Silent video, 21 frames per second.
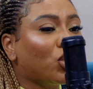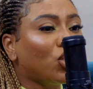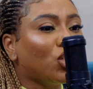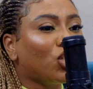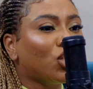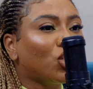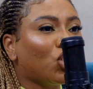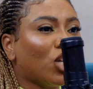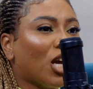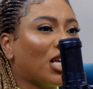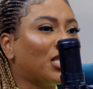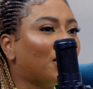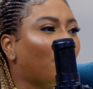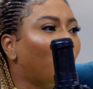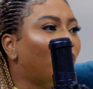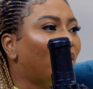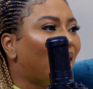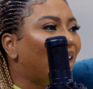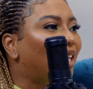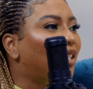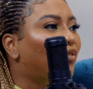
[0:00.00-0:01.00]
she has
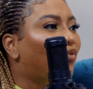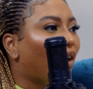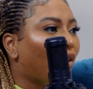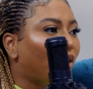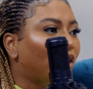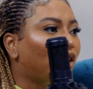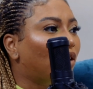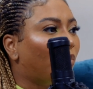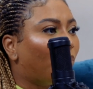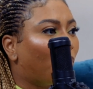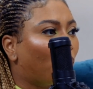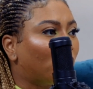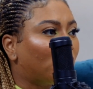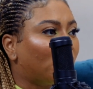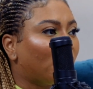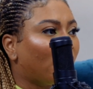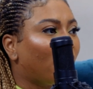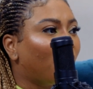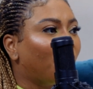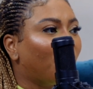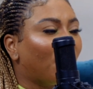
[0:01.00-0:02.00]
someone that is very
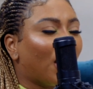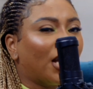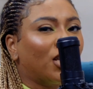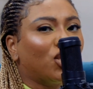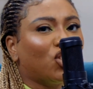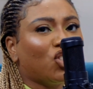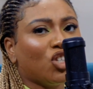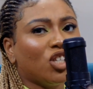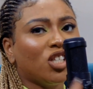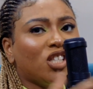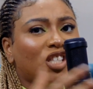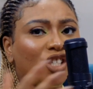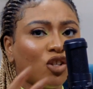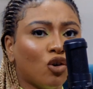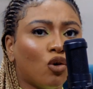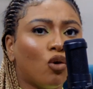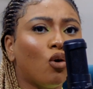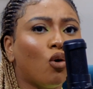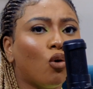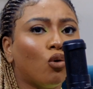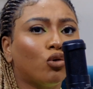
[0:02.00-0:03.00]
supportive and she's
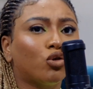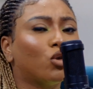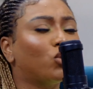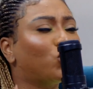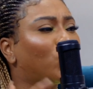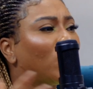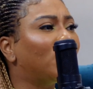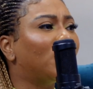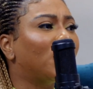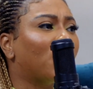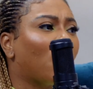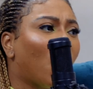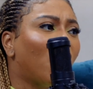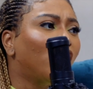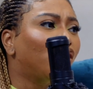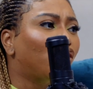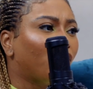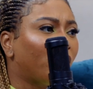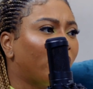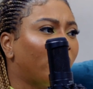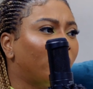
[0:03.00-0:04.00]
still also chasing her
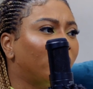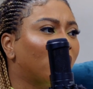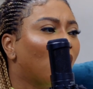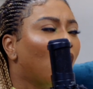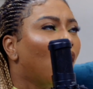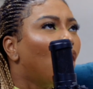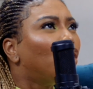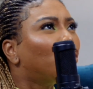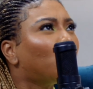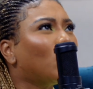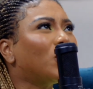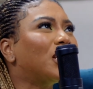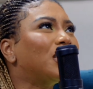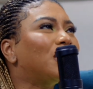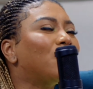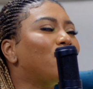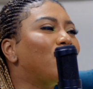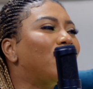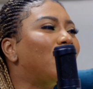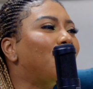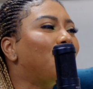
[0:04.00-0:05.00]
dreams. Yeah. So it
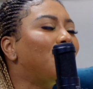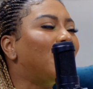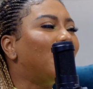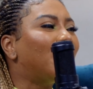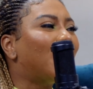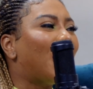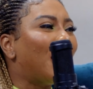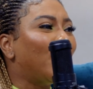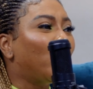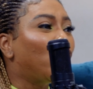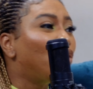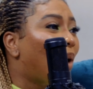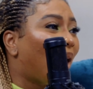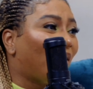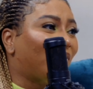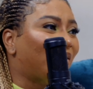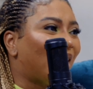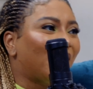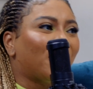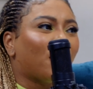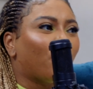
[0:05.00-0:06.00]
doesn't really mean you
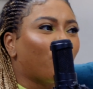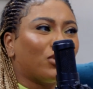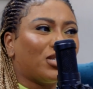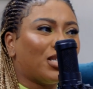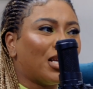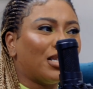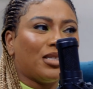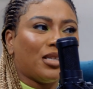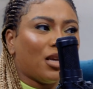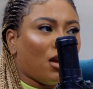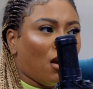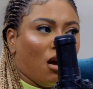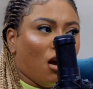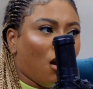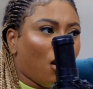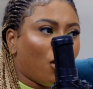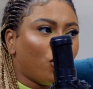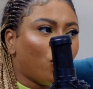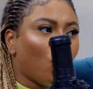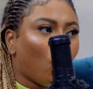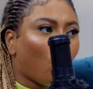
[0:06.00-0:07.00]
have to end up resenting
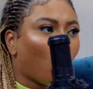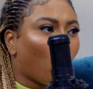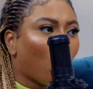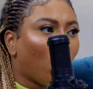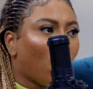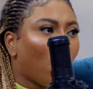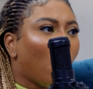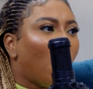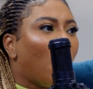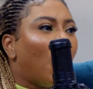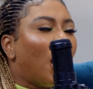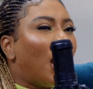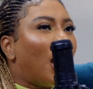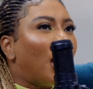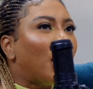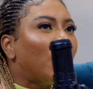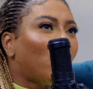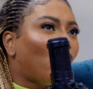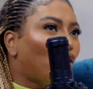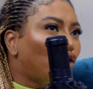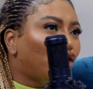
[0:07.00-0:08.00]
her. No.
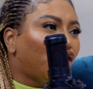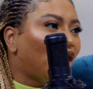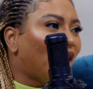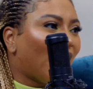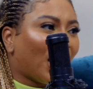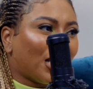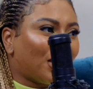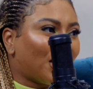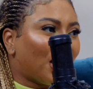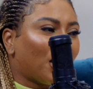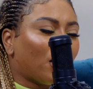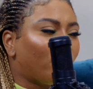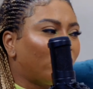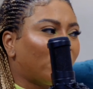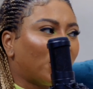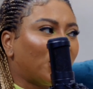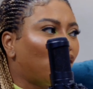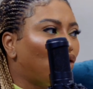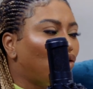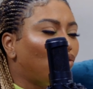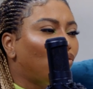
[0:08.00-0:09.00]
Or she has to end up
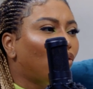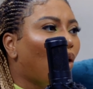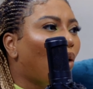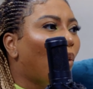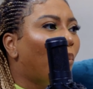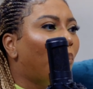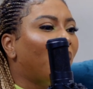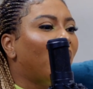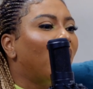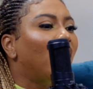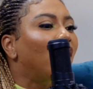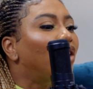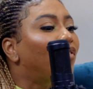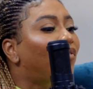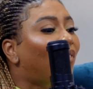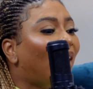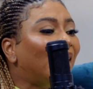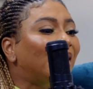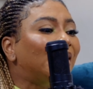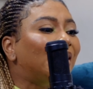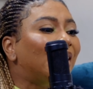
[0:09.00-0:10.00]
resenting you. No, but
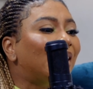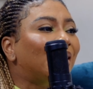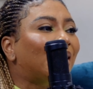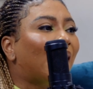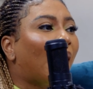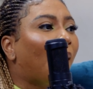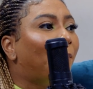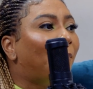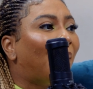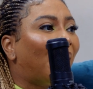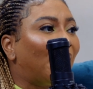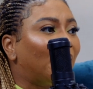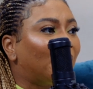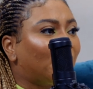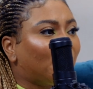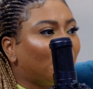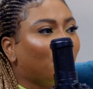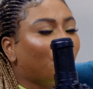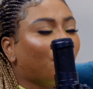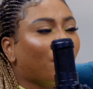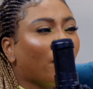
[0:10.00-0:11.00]
finding that
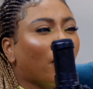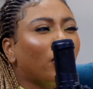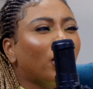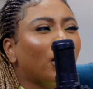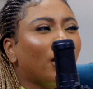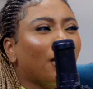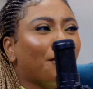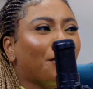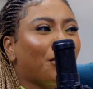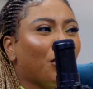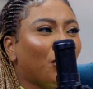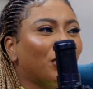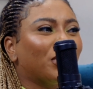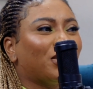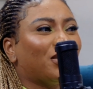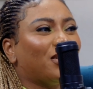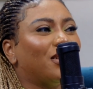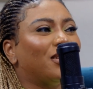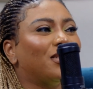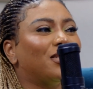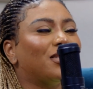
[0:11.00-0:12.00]
balance is very
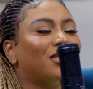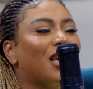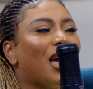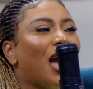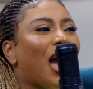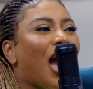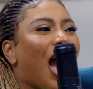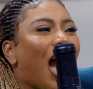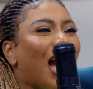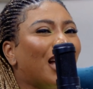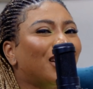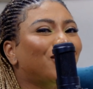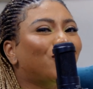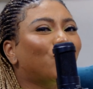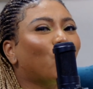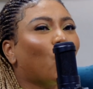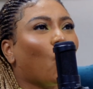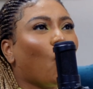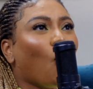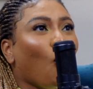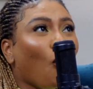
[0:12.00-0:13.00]
important. And
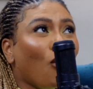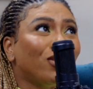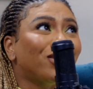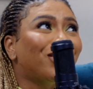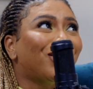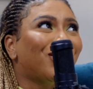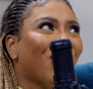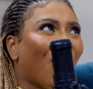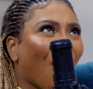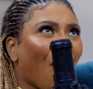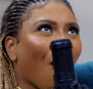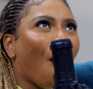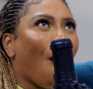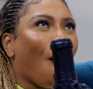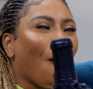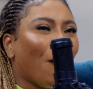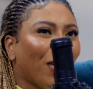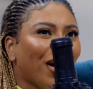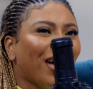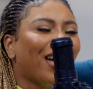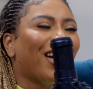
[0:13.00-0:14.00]

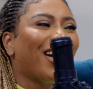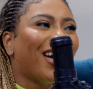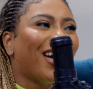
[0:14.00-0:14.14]
also,